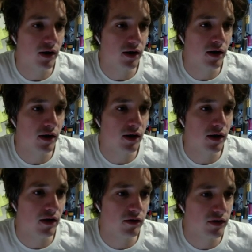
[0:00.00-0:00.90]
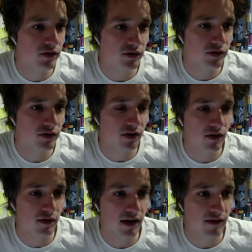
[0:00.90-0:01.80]
And in a lot of countries, they
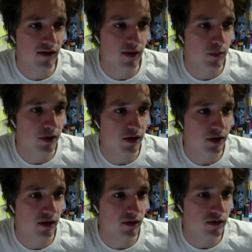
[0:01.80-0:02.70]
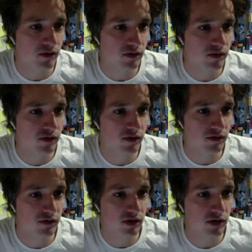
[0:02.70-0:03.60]
don't have amber. You know, just
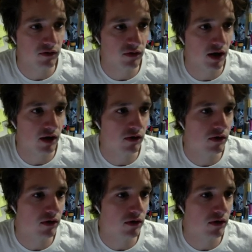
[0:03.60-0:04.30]
have green and red.